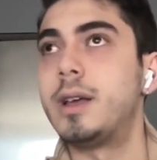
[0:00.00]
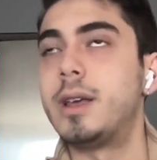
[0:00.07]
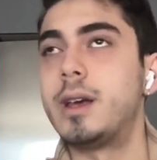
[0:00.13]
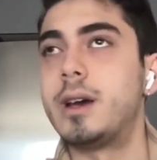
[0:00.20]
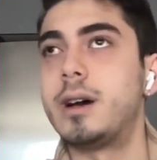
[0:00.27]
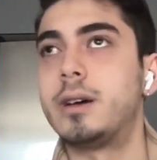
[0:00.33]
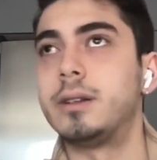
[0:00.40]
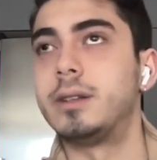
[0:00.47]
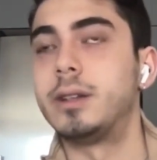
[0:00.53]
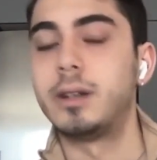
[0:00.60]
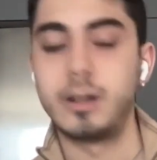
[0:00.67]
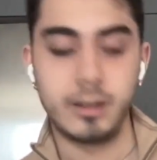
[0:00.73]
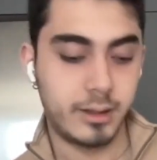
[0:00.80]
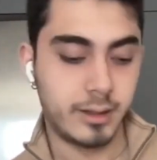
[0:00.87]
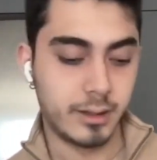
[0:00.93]
And
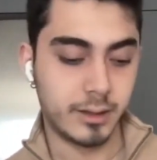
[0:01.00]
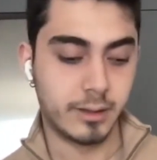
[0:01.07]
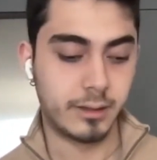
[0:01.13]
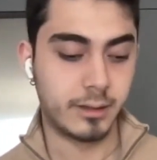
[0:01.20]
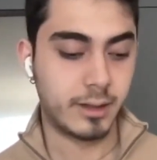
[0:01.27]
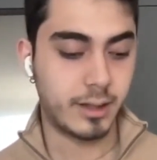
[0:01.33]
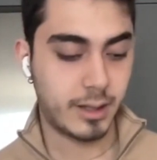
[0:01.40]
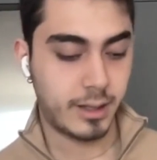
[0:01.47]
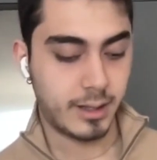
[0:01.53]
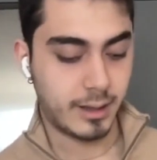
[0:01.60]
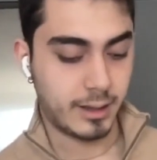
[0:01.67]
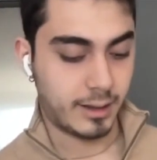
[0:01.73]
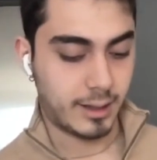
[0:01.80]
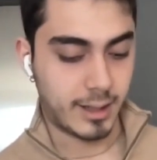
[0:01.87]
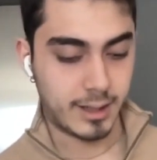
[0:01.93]
the
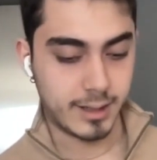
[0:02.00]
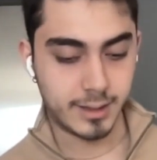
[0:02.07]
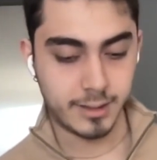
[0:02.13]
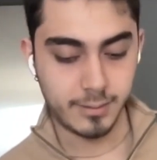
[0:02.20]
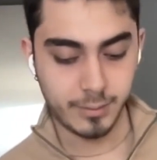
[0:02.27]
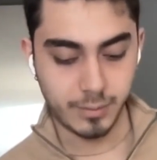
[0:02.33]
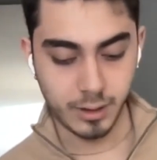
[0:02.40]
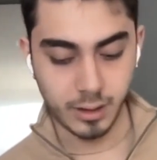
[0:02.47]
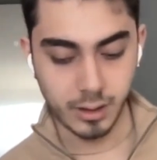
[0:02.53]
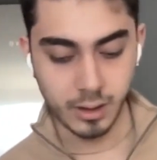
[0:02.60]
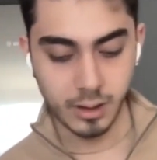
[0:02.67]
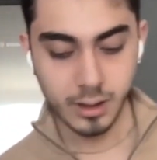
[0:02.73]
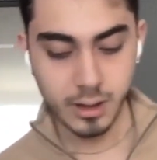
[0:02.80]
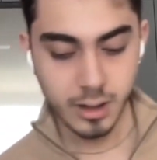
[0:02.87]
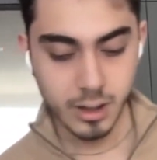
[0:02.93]
last
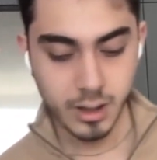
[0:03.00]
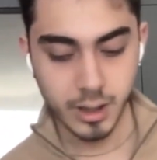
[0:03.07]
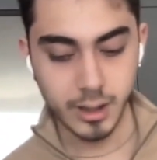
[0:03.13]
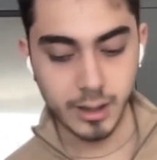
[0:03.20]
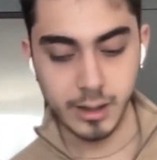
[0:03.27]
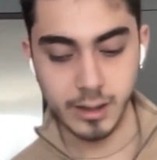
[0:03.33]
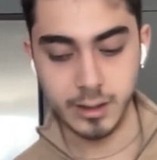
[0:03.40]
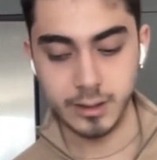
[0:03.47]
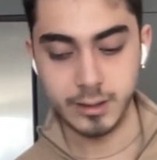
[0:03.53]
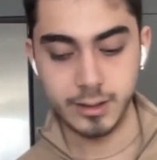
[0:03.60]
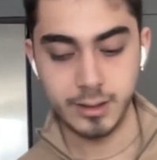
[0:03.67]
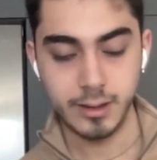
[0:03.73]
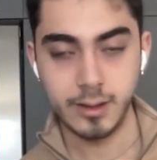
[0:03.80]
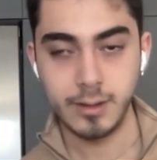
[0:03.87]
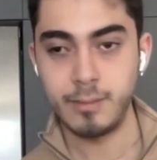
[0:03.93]
part
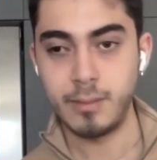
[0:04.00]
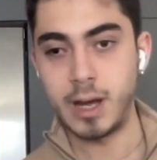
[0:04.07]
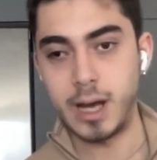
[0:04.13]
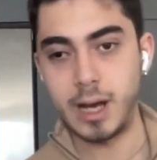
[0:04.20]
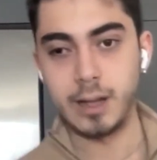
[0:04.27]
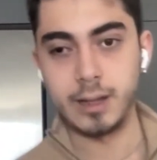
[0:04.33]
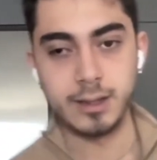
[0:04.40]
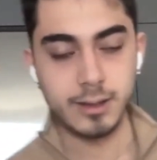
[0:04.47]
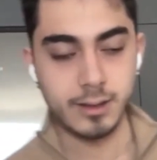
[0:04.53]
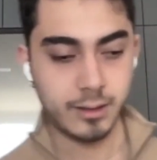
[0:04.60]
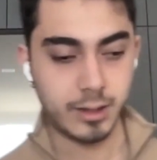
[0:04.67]
is ads.